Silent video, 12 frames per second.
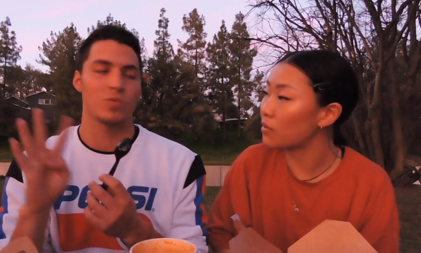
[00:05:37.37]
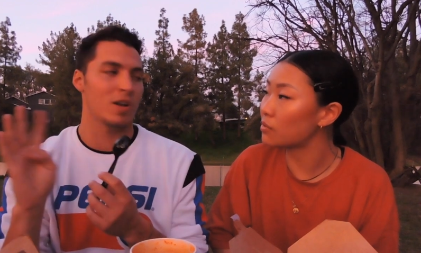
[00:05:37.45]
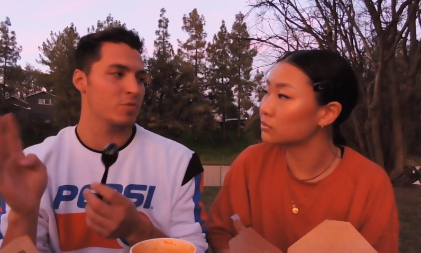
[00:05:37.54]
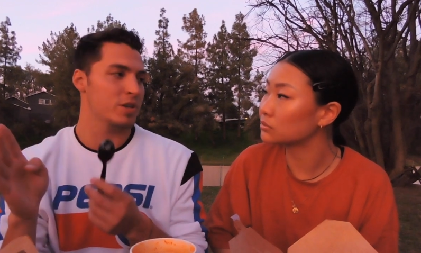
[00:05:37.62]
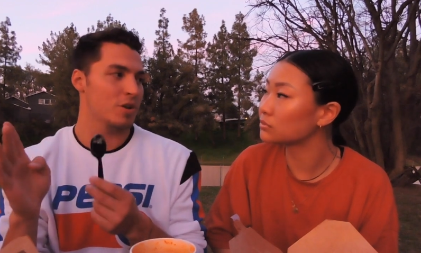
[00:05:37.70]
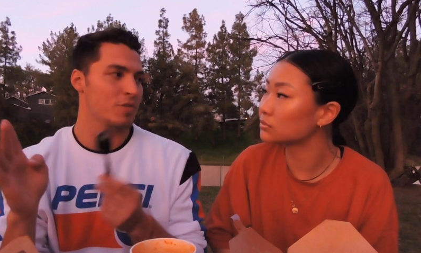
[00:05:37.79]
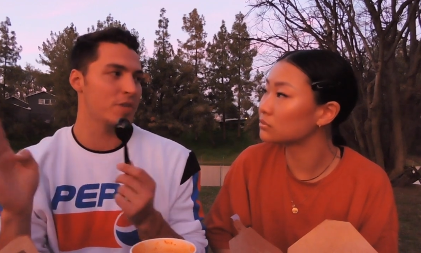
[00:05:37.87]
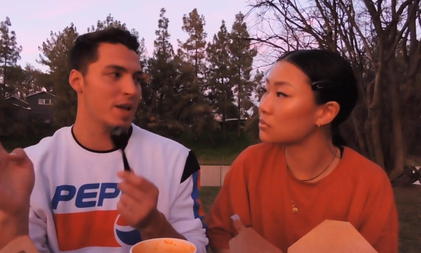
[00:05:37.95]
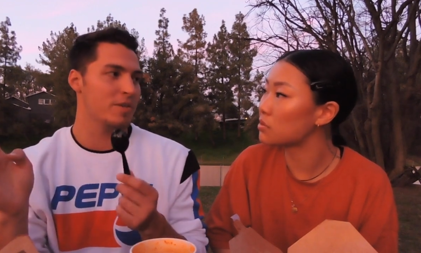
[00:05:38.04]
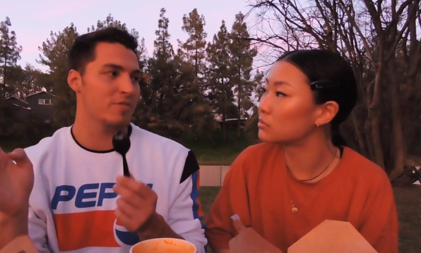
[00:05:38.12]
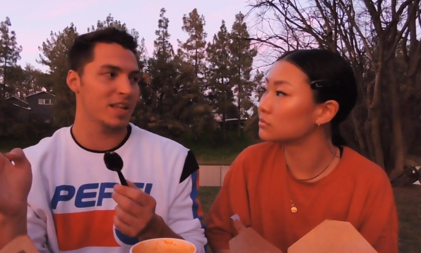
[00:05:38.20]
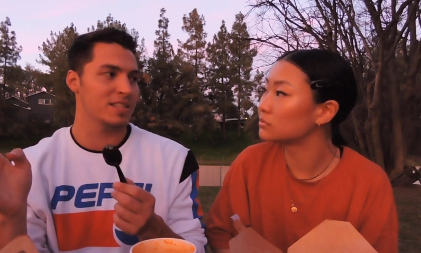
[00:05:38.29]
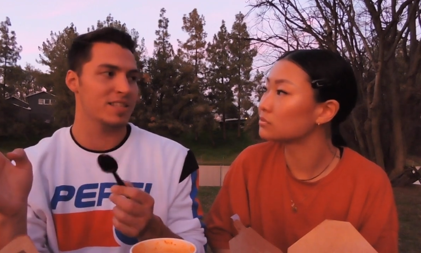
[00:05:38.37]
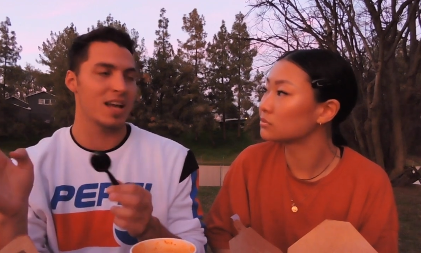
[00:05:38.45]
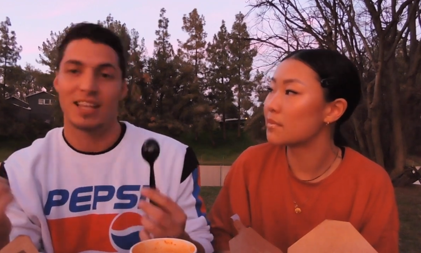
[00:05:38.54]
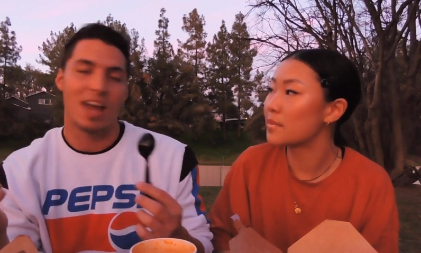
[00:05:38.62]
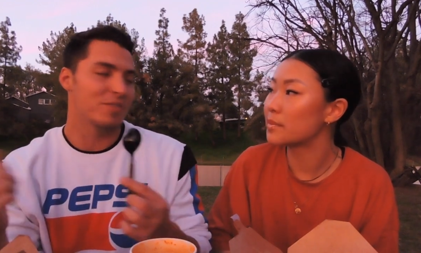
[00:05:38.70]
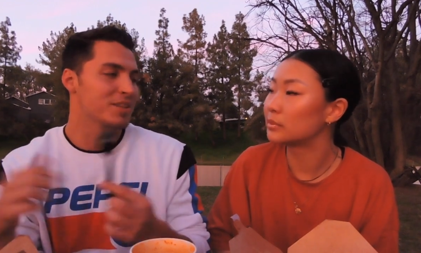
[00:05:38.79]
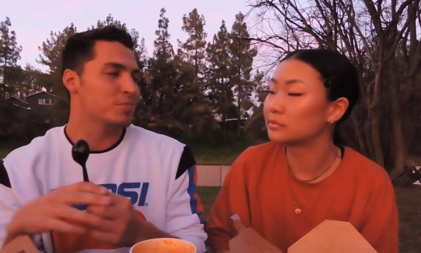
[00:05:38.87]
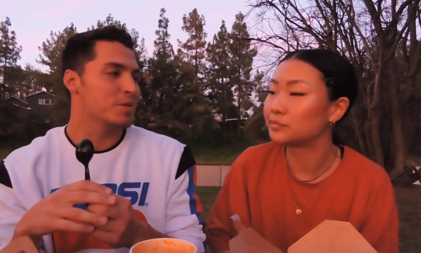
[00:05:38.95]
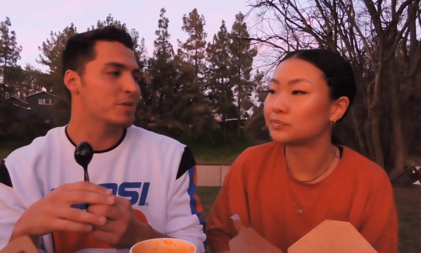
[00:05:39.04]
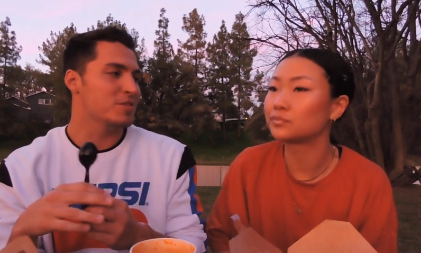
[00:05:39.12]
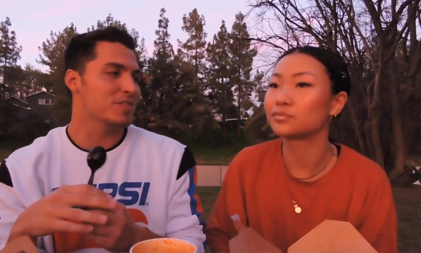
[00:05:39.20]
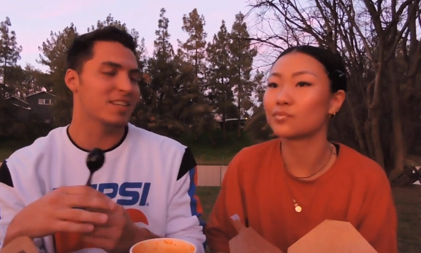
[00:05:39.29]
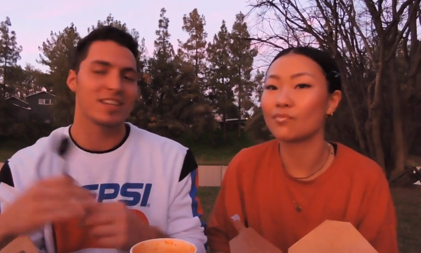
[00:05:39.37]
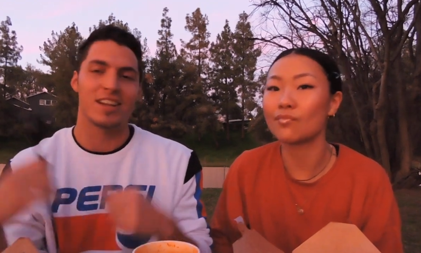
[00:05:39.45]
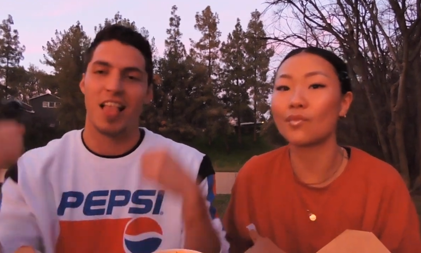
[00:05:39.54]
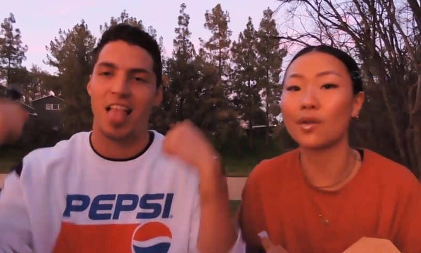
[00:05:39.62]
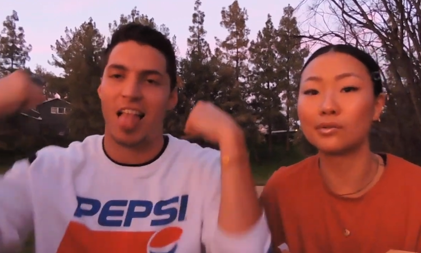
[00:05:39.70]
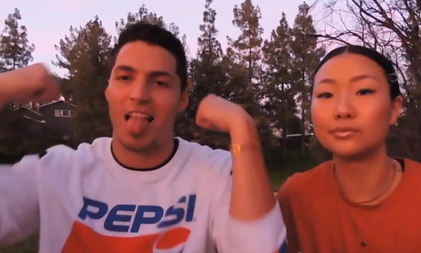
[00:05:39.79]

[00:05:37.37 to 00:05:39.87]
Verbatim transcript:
Speaker 1: So whenever we go to family events now, everything's pretty much vegan. Mm